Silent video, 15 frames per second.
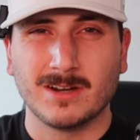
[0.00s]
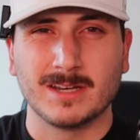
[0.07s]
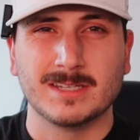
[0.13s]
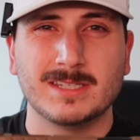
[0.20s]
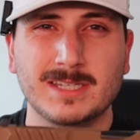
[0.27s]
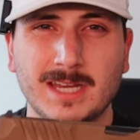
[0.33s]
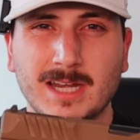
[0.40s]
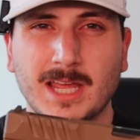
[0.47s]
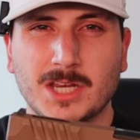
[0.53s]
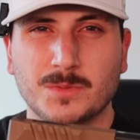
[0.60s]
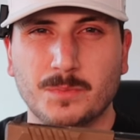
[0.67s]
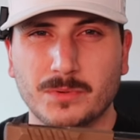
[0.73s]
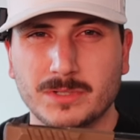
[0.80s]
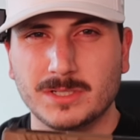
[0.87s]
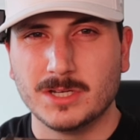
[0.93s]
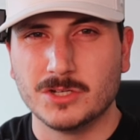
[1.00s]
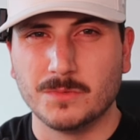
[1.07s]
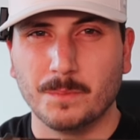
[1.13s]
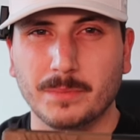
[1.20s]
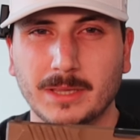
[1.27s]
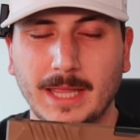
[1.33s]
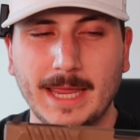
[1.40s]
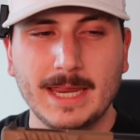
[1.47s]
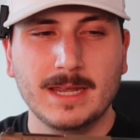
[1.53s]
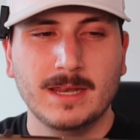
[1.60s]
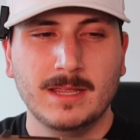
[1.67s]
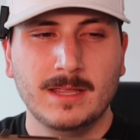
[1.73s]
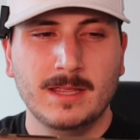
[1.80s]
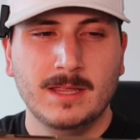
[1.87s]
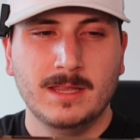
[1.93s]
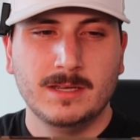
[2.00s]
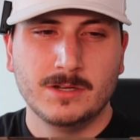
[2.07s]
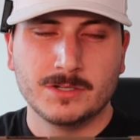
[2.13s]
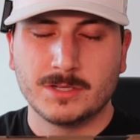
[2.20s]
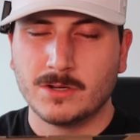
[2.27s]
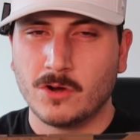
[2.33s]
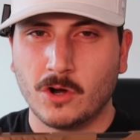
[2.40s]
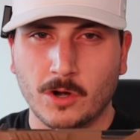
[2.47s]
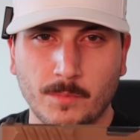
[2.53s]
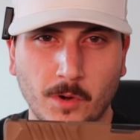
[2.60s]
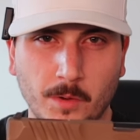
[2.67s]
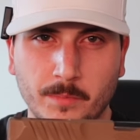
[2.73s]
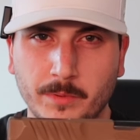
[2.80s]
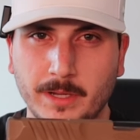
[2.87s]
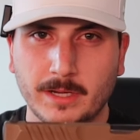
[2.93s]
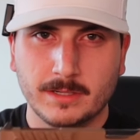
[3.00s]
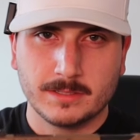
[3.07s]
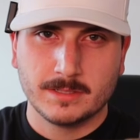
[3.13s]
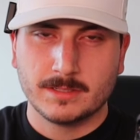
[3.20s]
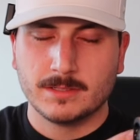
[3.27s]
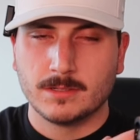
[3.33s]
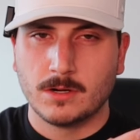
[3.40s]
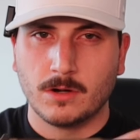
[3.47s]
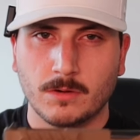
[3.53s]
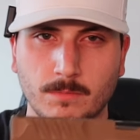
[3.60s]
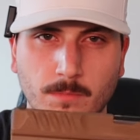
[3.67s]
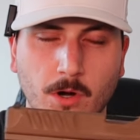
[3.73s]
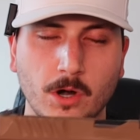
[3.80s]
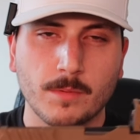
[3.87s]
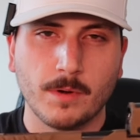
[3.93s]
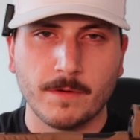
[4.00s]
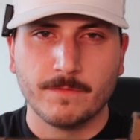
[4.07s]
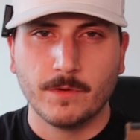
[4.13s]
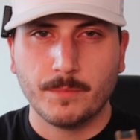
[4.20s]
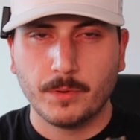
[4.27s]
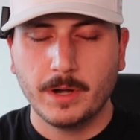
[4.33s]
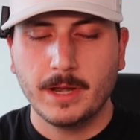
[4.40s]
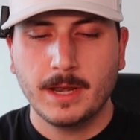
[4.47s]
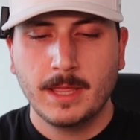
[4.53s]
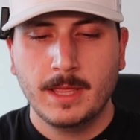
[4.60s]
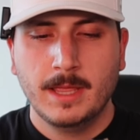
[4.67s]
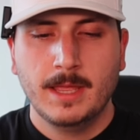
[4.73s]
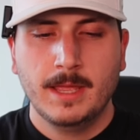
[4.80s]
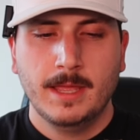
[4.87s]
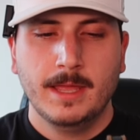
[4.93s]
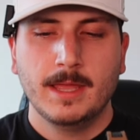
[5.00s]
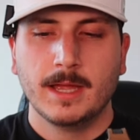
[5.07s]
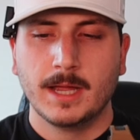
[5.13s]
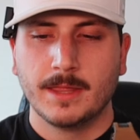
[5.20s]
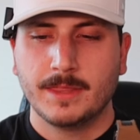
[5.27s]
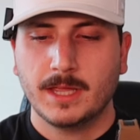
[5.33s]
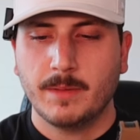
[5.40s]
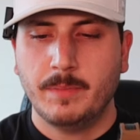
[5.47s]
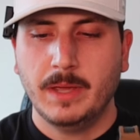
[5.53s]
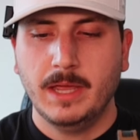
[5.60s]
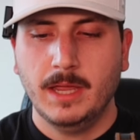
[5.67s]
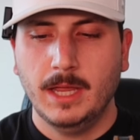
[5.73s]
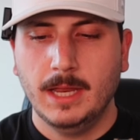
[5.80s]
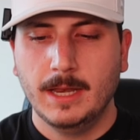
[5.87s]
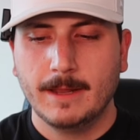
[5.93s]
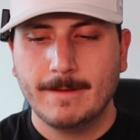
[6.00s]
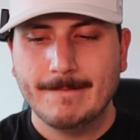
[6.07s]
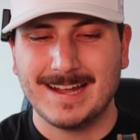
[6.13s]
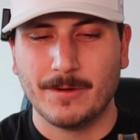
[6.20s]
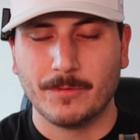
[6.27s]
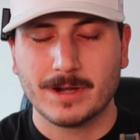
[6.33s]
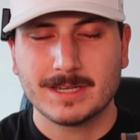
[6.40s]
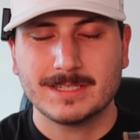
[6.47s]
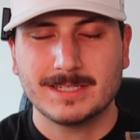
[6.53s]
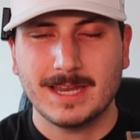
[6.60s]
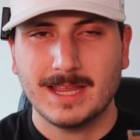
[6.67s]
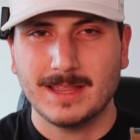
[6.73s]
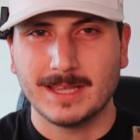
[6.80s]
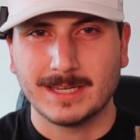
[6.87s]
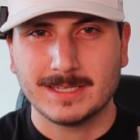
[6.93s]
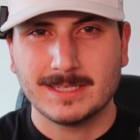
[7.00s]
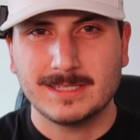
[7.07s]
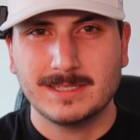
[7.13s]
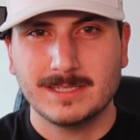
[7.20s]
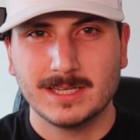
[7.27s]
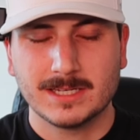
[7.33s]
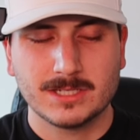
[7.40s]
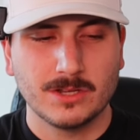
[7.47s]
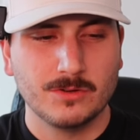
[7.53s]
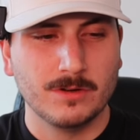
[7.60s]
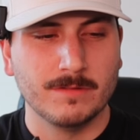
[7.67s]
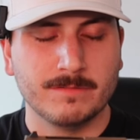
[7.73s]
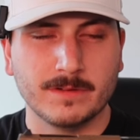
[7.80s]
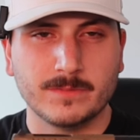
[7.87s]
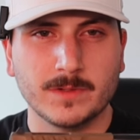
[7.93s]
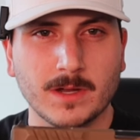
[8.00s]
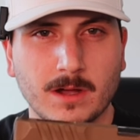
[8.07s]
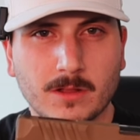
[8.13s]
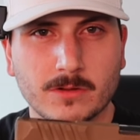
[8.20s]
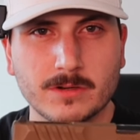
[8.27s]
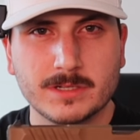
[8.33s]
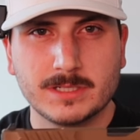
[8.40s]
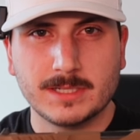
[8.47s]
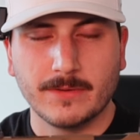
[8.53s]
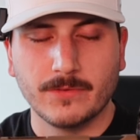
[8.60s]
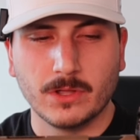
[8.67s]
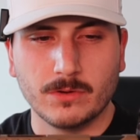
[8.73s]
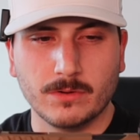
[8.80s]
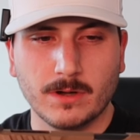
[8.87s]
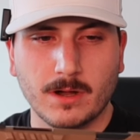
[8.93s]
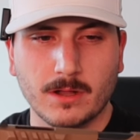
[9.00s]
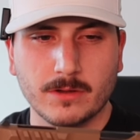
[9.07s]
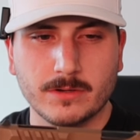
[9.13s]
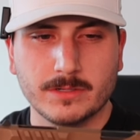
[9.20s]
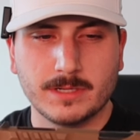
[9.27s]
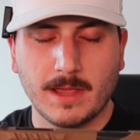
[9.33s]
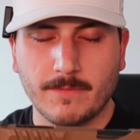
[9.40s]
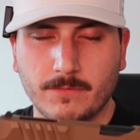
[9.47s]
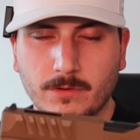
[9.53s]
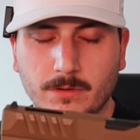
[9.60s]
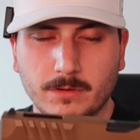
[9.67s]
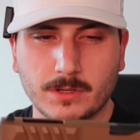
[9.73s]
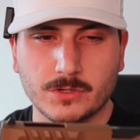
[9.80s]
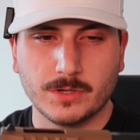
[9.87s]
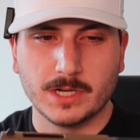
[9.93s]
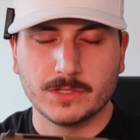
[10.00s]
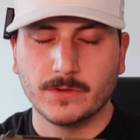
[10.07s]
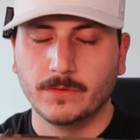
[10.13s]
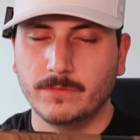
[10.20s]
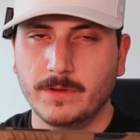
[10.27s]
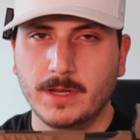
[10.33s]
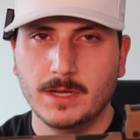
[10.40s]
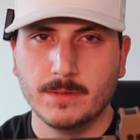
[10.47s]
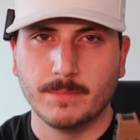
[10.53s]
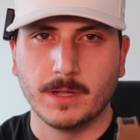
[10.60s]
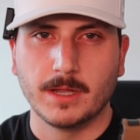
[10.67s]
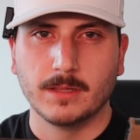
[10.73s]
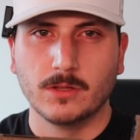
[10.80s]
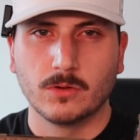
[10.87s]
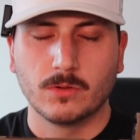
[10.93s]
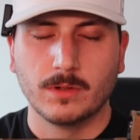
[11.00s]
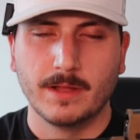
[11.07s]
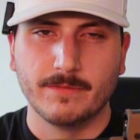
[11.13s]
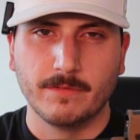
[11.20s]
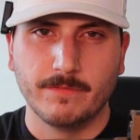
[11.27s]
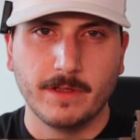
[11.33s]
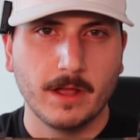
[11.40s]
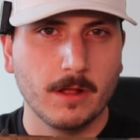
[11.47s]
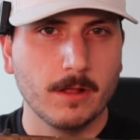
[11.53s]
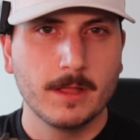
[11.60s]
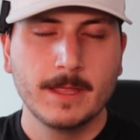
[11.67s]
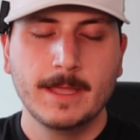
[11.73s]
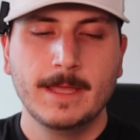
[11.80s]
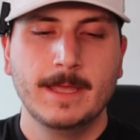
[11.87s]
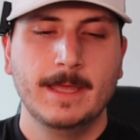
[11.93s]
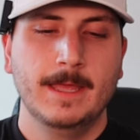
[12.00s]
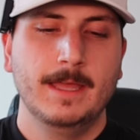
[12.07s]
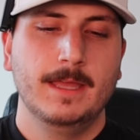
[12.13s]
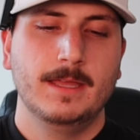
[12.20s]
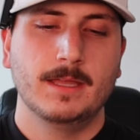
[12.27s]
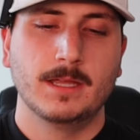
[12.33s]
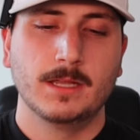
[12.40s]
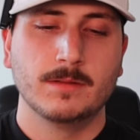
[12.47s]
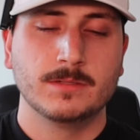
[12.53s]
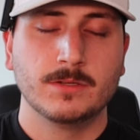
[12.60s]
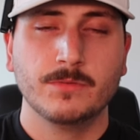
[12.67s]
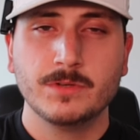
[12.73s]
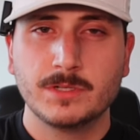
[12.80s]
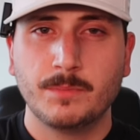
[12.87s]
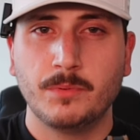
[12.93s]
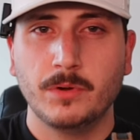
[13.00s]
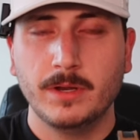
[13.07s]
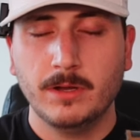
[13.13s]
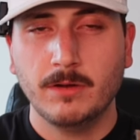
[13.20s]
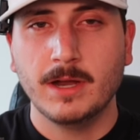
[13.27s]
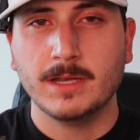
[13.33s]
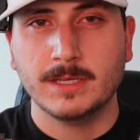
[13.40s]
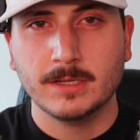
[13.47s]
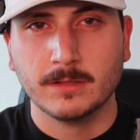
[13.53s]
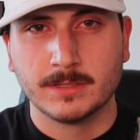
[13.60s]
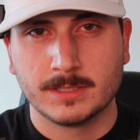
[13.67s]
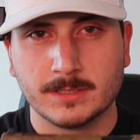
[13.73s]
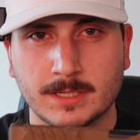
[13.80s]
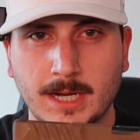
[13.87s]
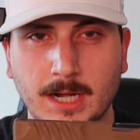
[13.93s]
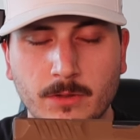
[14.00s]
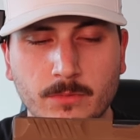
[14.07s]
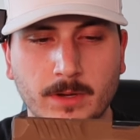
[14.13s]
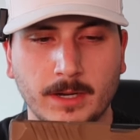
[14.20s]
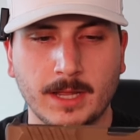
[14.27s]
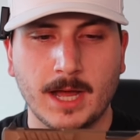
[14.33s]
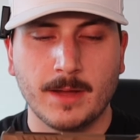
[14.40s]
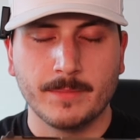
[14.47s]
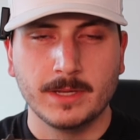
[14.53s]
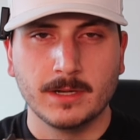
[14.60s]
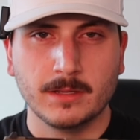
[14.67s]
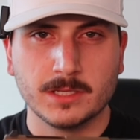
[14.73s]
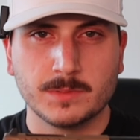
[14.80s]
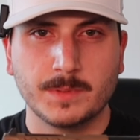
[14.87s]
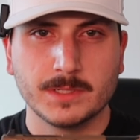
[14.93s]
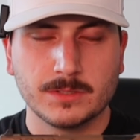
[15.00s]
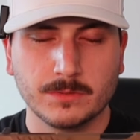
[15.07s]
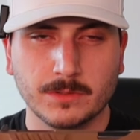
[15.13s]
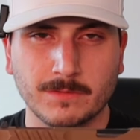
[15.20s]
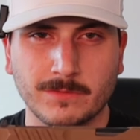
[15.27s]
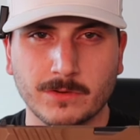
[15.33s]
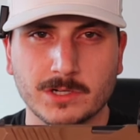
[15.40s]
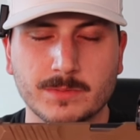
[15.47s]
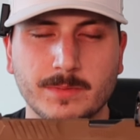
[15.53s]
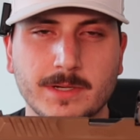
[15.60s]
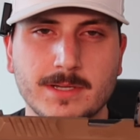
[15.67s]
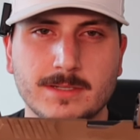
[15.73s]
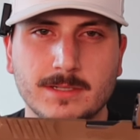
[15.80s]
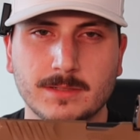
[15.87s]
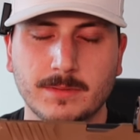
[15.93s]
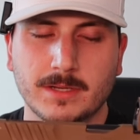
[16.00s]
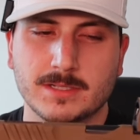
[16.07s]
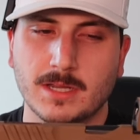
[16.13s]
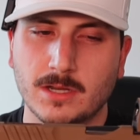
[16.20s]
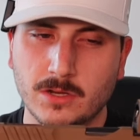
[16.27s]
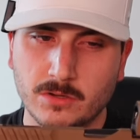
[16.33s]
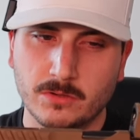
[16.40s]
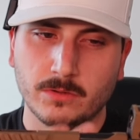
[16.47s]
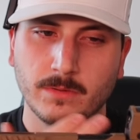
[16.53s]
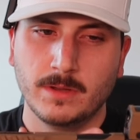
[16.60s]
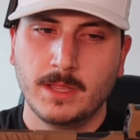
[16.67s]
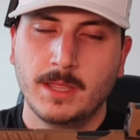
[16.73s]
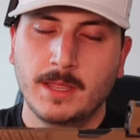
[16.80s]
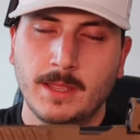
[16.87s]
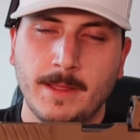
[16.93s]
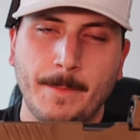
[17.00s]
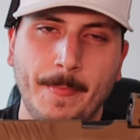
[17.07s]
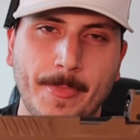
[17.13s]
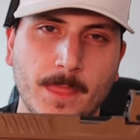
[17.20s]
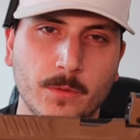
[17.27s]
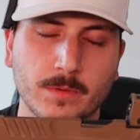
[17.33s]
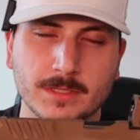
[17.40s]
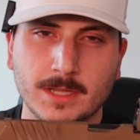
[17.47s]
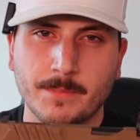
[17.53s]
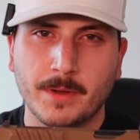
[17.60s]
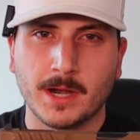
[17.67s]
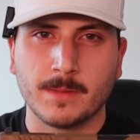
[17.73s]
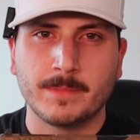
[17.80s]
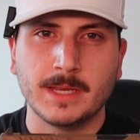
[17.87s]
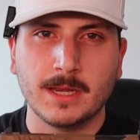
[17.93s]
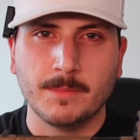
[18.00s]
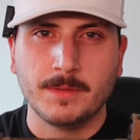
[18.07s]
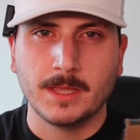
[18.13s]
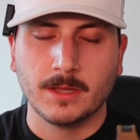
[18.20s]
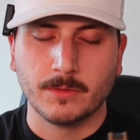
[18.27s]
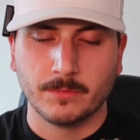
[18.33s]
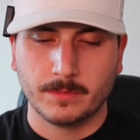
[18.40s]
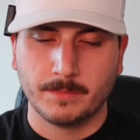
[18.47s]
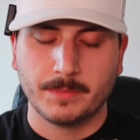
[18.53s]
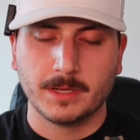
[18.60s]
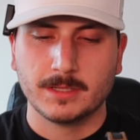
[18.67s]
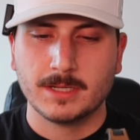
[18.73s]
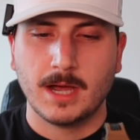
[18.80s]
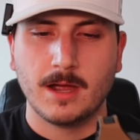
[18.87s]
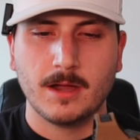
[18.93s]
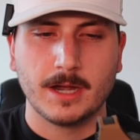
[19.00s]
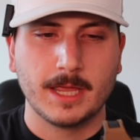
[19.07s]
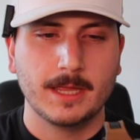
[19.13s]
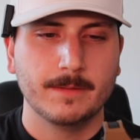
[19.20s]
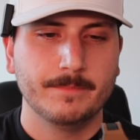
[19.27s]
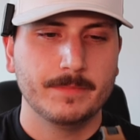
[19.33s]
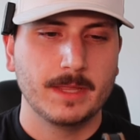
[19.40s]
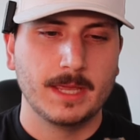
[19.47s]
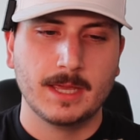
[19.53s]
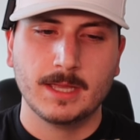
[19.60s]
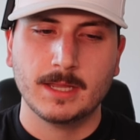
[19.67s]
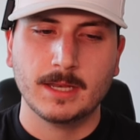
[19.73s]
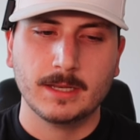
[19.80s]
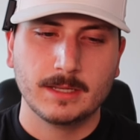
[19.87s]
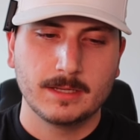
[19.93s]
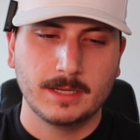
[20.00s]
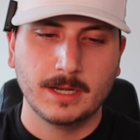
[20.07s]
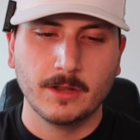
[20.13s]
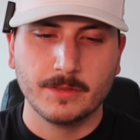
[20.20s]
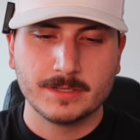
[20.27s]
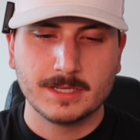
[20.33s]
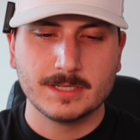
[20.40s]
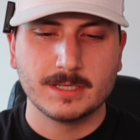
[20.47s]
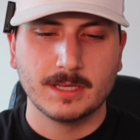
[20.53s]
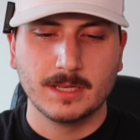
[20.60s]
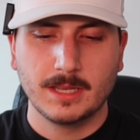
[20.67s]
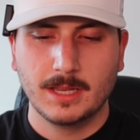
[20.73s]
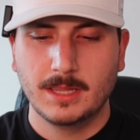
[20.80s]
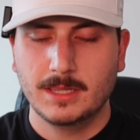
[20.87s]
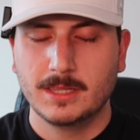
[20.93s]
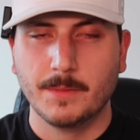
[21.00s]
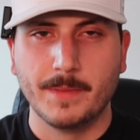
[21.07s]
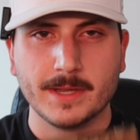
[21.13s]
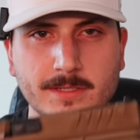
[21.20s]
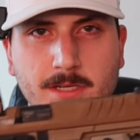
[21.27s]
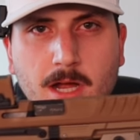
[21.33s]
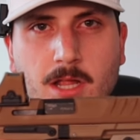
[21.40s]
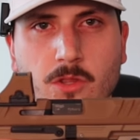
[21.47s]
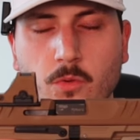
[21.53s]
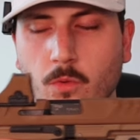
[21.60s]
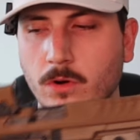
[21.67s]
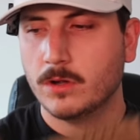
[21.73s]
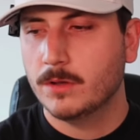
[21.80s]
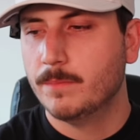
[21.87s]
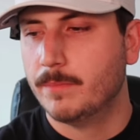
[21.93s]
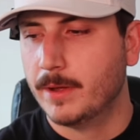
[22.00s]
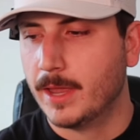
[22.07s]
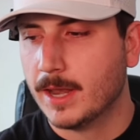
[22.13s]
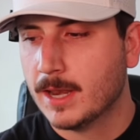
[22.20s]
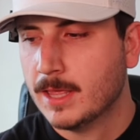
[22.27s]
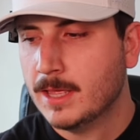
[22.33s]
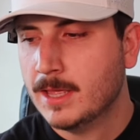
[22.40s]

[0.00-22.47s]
on a C&H precision plate, just an RMR plate because this is an RMR footprint. I think I paid, I want to say like $650, $700 after the transfer fee to my local FFL. So it was a pretty great deal. This is kind of what got me into this pistol in the first place, is because I knew once I bought a PDP, I would want to put a dot on it. And you know, this isn't the best dot in the world, but